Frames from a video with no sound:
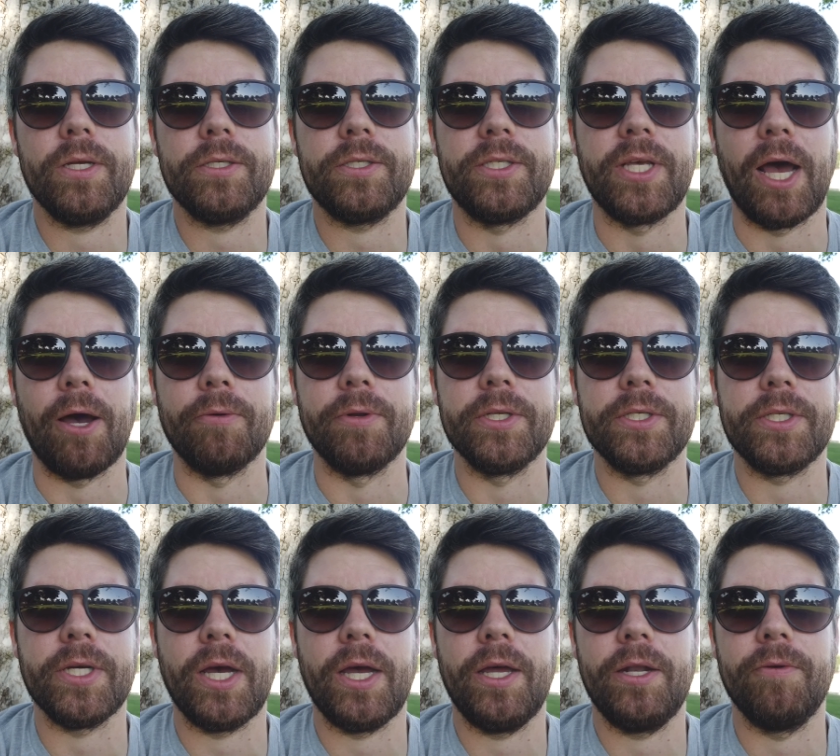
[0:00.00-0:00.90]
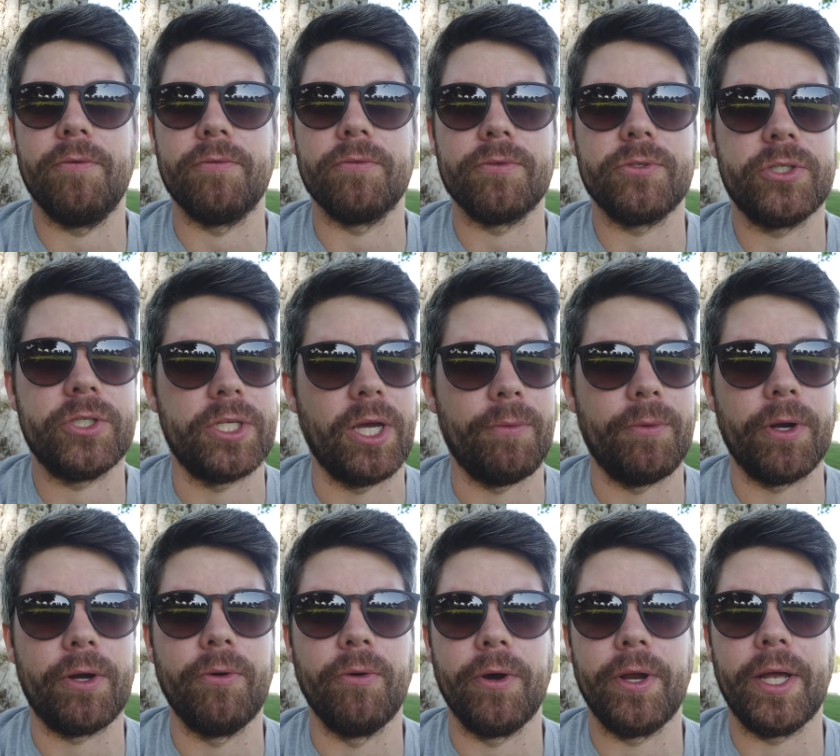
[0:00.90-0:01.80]
sound design, sound
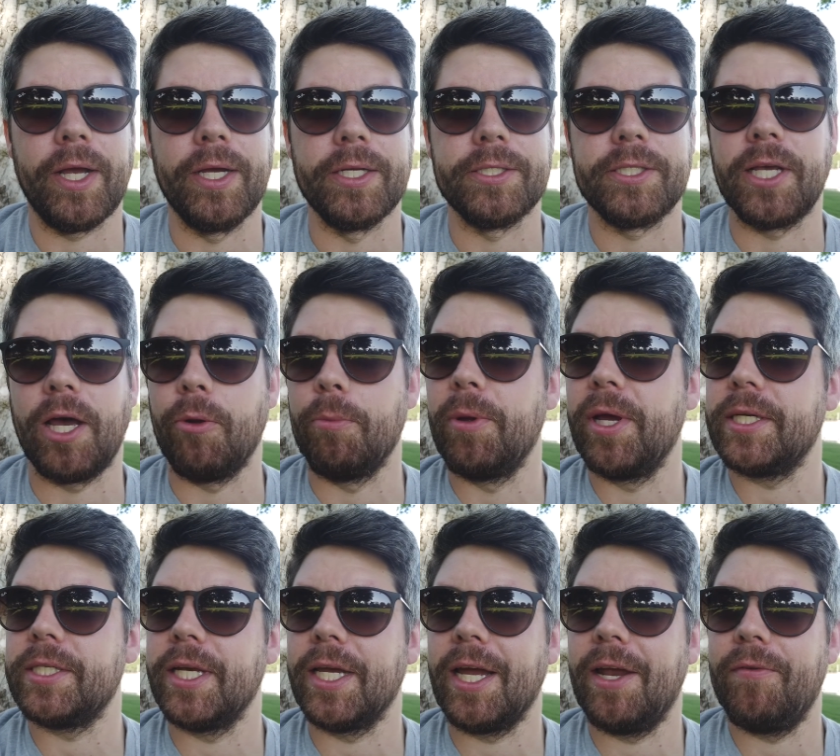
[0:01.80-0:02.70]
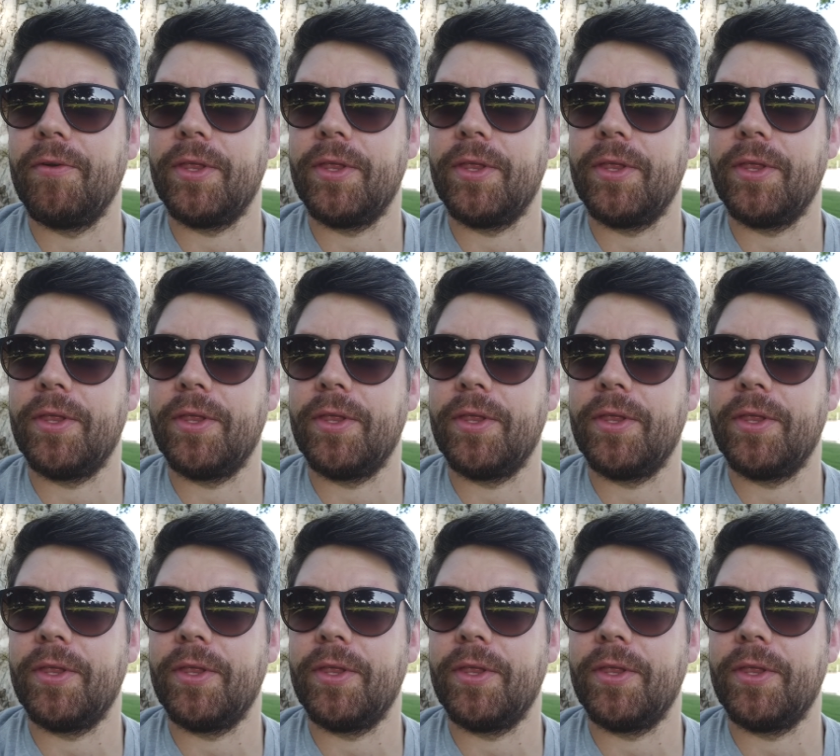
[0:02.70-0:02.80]
recording, and sound mixing,